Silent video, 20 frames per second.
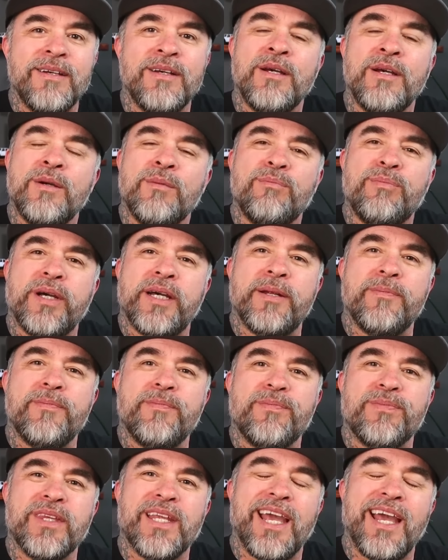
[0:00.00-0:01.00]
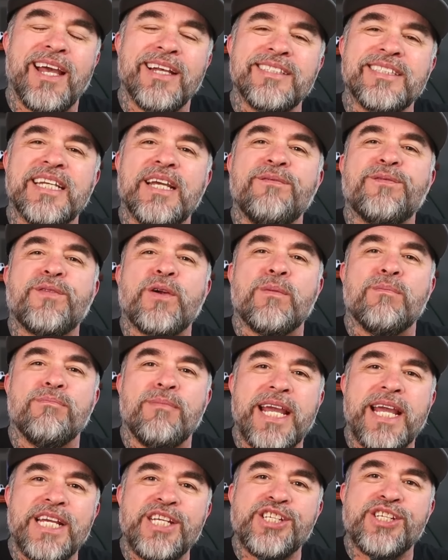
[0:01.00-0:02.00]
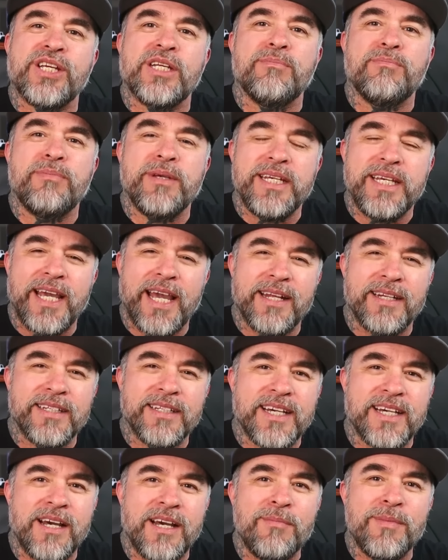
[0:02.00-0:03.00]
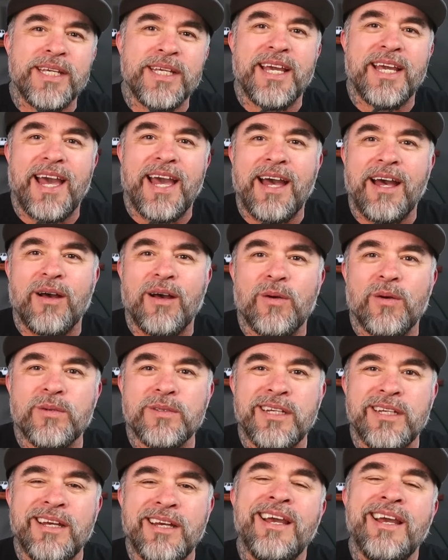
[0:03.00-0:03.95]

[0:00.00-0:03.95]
But as information began coming out